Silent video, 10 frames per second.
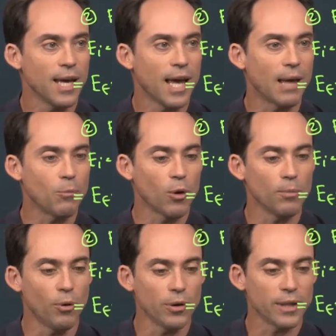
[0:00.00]
and more
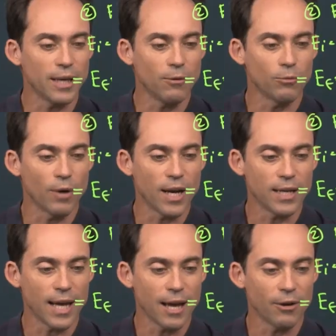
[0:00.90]
importantly, write
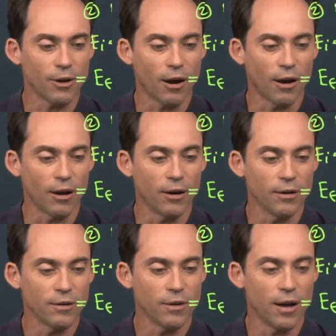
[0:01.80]
down
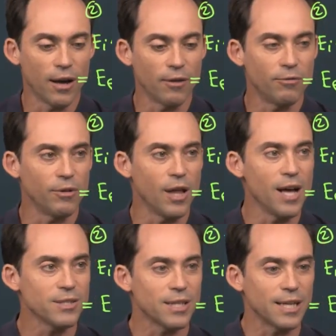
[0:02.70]
our
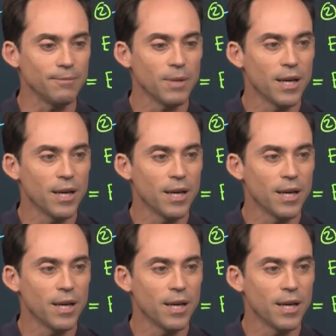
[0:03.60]
velocity